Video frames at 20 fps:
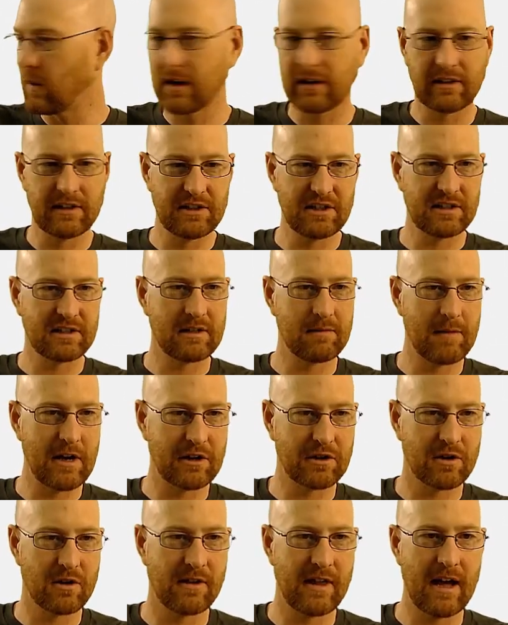quickly just to
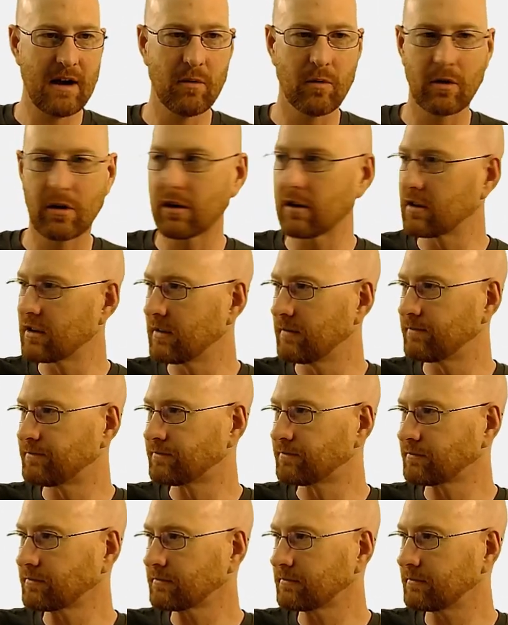make sure that worked.
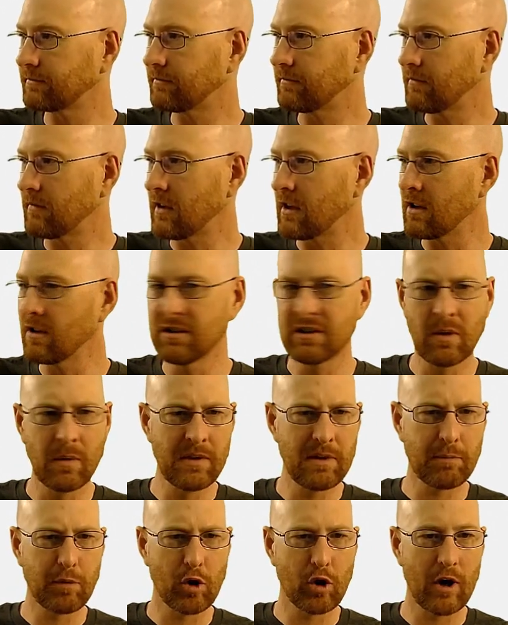So
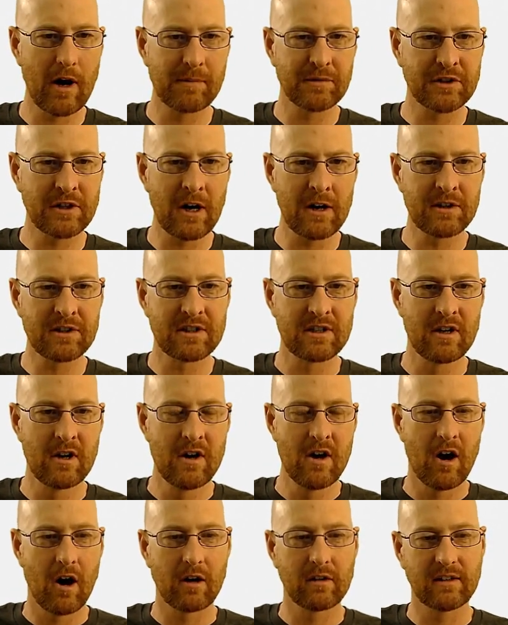when the program starts,
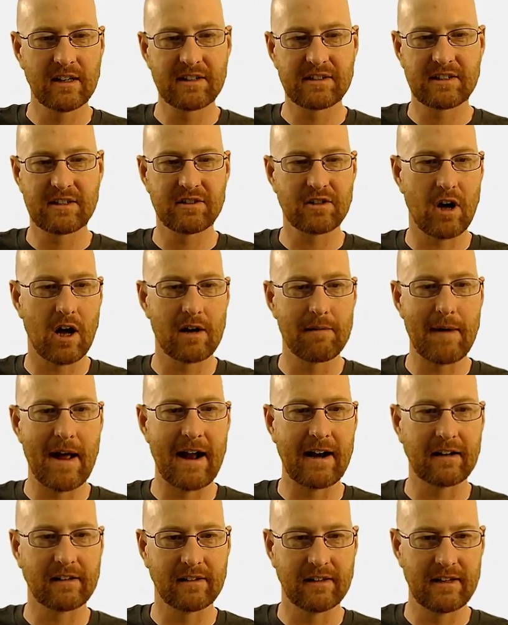our list is
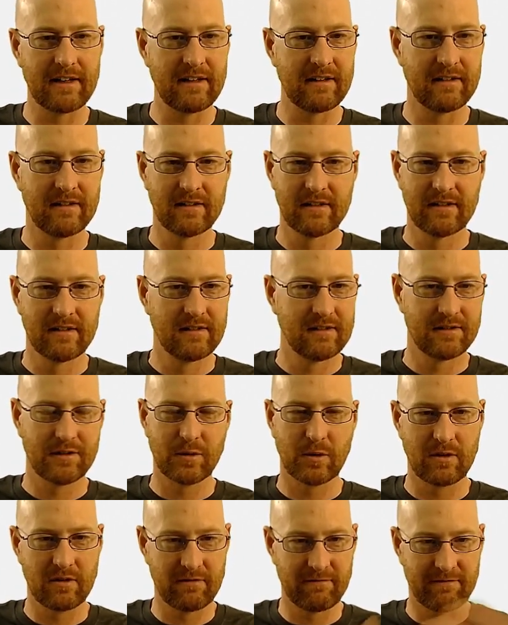automatically
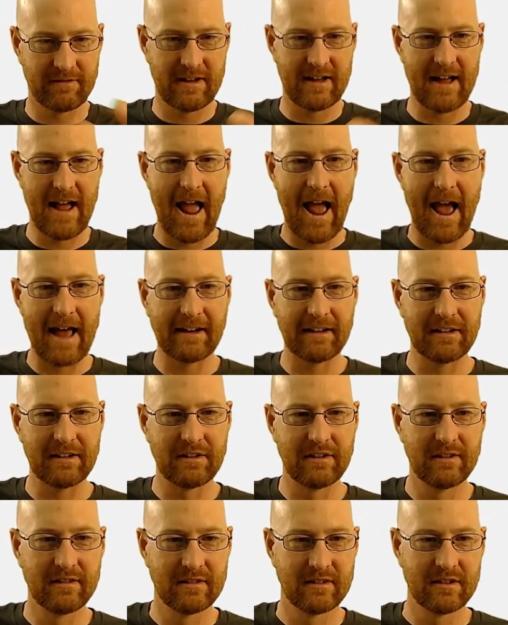sort of uh,
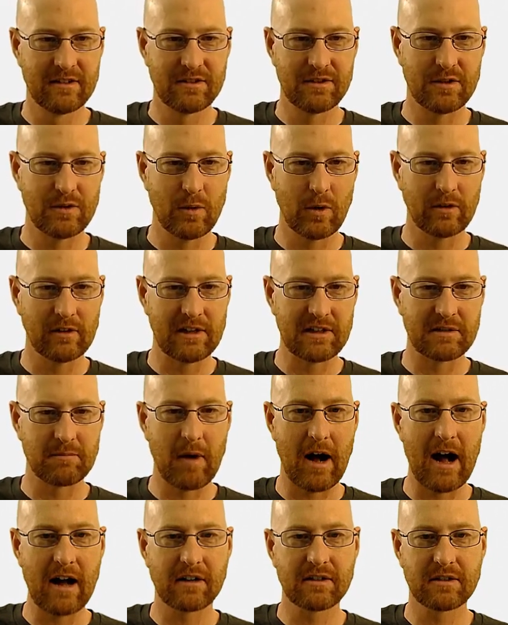added to our list
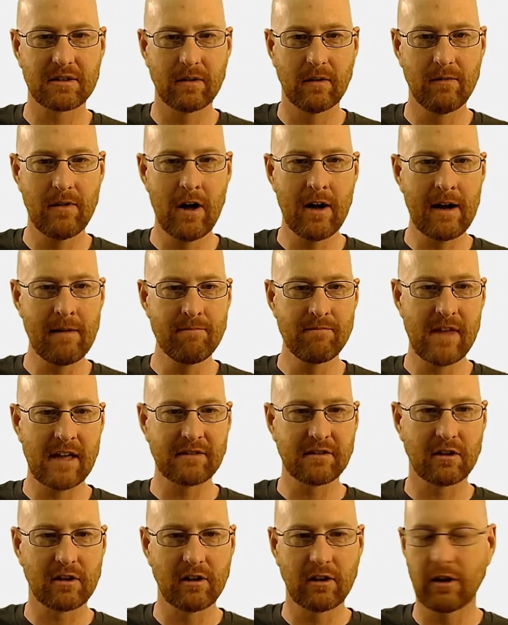box. So, okay,
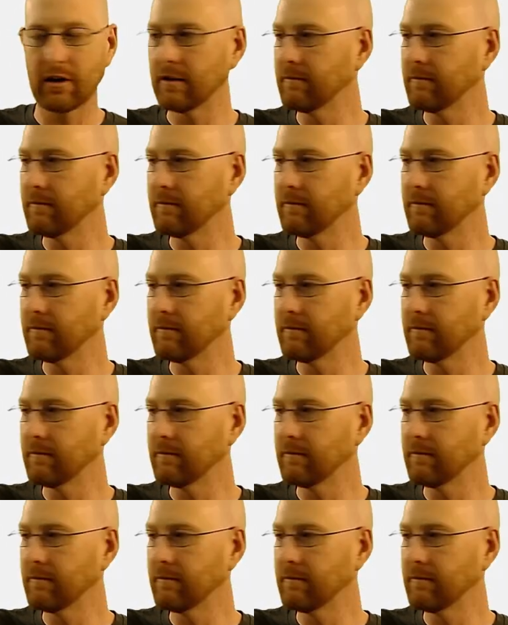that's looking